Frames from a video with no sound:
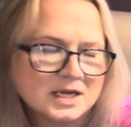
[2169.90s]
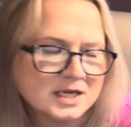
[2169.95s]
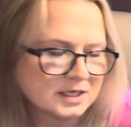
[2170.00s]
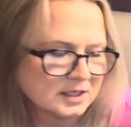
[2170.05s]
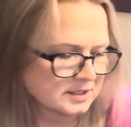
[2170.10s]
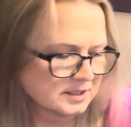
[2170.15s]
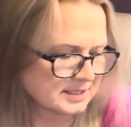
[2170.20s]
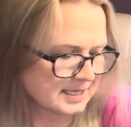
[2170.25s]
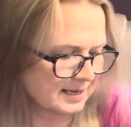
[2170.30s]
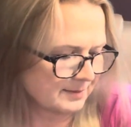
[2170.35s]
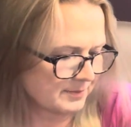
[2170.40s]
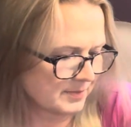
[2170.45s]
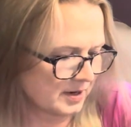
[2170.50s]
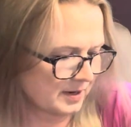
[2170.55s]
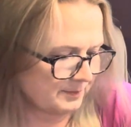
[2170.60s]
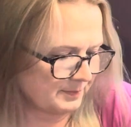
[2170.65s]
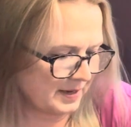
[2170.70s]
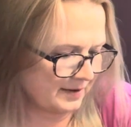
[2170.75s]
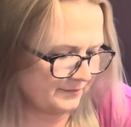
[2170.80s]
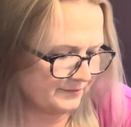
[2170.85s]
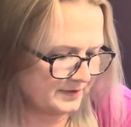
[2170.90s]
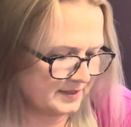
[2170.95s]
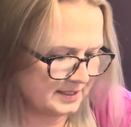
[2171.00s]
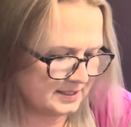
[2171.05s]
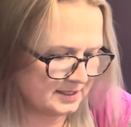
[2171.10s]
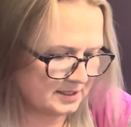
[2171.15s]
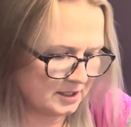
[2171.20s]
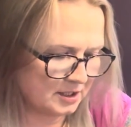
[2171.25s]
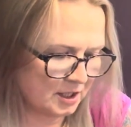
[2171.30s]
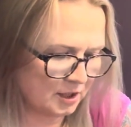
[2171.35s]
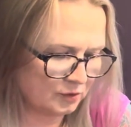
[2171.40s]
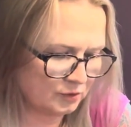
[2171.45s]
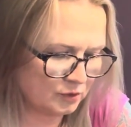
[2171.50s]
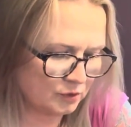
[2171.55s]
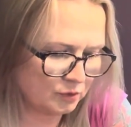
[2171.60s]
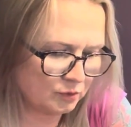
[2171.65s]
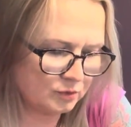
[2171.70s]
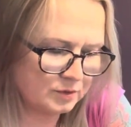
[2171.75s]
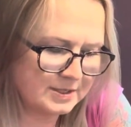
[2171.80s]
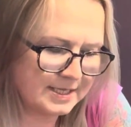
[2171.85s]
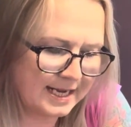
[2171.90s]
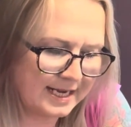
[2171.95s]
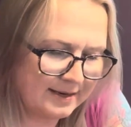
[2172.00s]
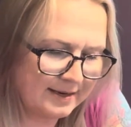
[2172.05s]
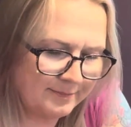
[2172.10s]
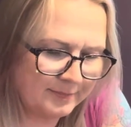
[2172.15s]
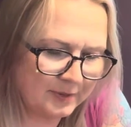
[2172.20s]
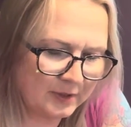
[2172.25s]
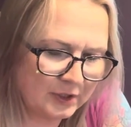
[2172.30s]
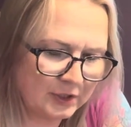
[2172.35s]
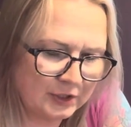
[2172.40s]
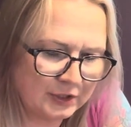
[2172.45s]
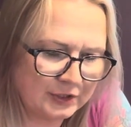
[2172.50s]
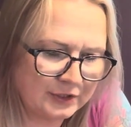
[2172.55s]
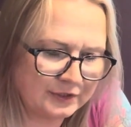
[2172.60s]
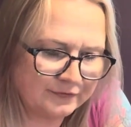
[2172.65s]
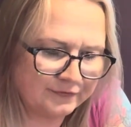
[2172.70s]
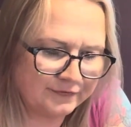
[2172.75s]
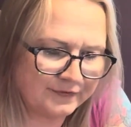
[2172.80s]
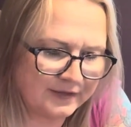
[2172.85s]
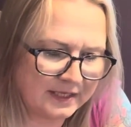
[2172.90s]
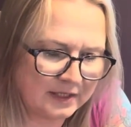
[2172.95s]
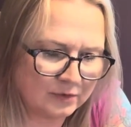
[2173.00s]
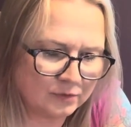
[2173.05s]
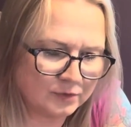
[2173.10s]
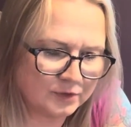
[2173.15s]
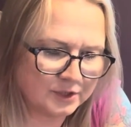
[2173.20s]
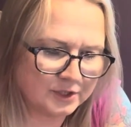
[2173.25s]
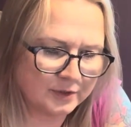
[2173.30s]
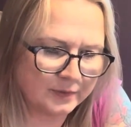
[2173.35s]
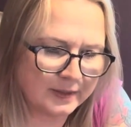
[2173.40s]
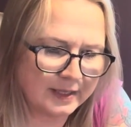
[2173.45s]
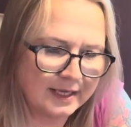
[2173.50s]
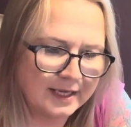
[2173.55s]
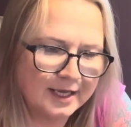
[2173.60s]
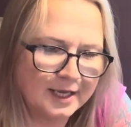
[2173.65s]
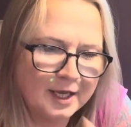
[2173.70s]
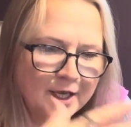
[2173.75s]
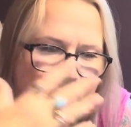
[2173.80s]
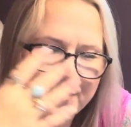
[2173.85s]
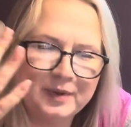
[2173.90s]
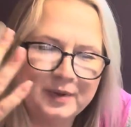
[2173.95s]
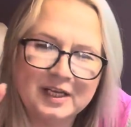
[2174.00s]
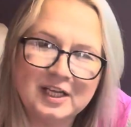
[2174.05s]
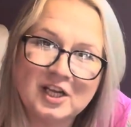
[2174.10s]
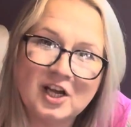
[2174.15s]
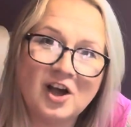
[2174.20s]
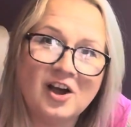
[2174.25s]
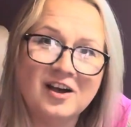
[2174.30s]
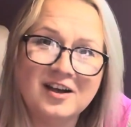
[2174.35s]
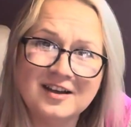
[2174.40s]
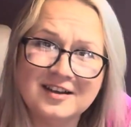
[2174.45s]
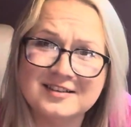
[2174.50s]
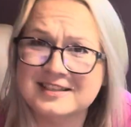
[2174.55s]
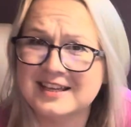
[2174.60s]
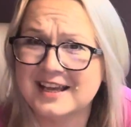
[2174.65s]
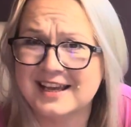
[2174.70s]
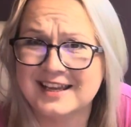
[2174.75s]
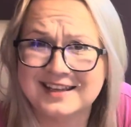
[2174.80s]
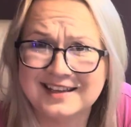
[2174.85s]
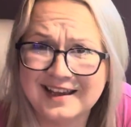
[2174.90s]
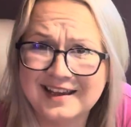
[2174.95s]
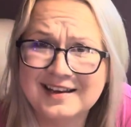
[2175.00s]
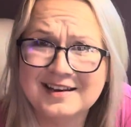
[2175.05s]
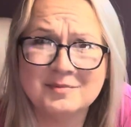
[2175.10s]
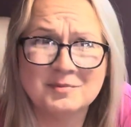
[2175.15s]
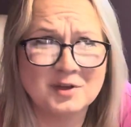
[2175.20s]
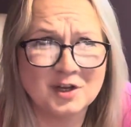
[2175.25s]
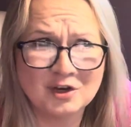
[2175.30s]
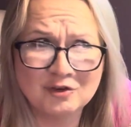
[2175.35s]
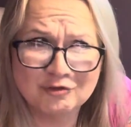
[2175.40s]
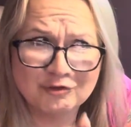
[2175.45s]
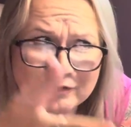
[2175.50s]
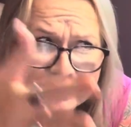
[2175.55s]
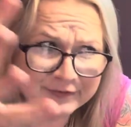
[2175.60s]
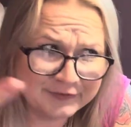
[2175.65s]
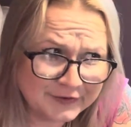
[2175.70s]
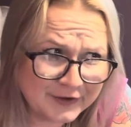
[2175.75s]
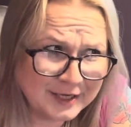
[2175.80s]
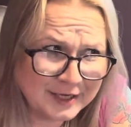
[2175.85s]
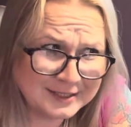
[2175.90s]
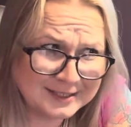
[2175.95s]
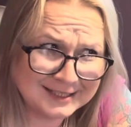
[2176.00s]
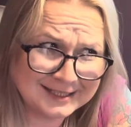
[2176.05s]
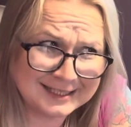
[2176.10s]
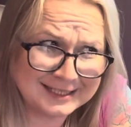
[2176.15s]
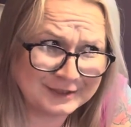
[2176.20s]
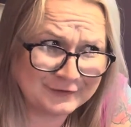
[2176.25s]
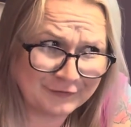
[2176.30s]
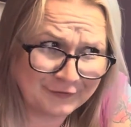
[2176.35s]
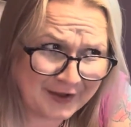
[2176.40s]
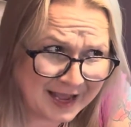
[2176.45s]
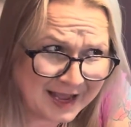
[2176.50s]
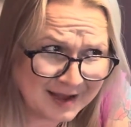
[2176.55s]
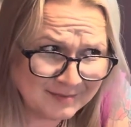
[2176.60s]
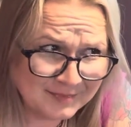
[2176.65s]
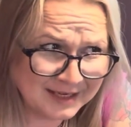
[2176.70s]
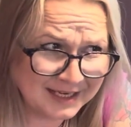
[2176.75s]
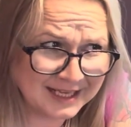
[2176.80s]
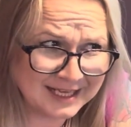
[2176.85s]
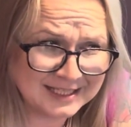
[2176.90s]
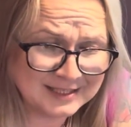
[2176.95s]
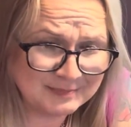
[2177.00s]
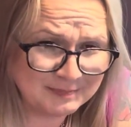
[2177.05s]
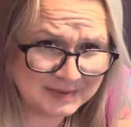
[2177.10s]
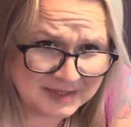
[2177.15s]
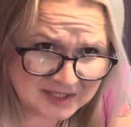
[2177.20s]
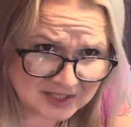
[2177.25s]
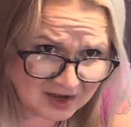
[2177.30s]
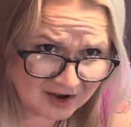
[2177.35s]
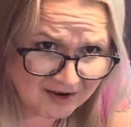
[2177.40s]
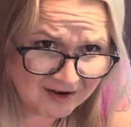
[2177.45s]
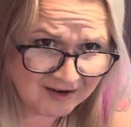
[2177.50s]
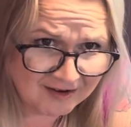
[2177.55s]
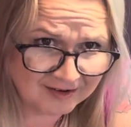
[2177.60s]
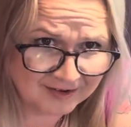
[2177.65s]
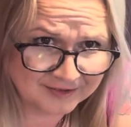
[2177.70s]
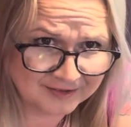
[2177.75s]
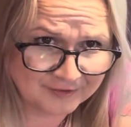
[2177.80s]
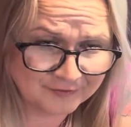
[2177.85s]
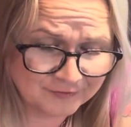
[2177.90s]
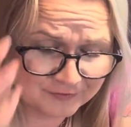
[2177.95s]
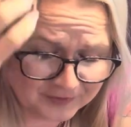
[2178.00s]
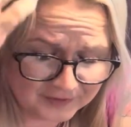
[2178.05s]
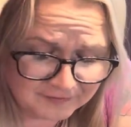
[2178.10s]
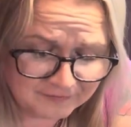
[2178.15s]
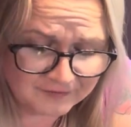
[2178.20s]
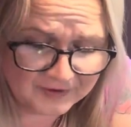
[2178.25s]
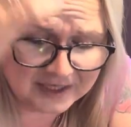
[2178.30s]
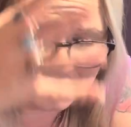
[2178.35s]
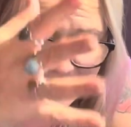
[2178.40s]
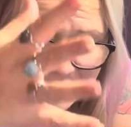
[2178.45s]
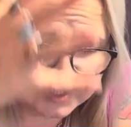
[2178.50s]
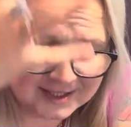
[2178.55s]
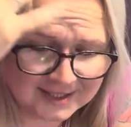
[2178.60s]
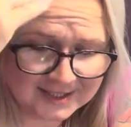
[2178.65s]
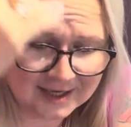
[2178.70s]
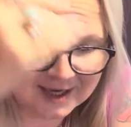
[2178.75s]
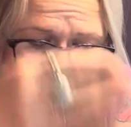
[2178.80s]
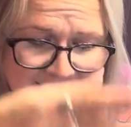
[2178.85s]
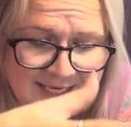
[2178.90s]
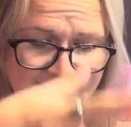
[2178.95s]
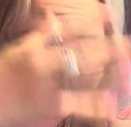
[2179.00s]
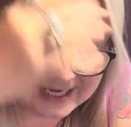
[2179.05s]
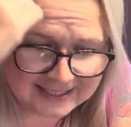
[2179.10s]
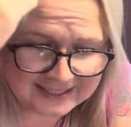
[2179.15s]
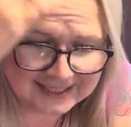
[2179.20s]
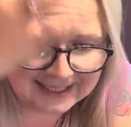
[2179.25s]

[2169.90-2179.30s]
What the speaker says: Because that might have this local neighbourhood feel to it. Because, again, I'm going to refer to this family. It's bizarre, the visions that I get as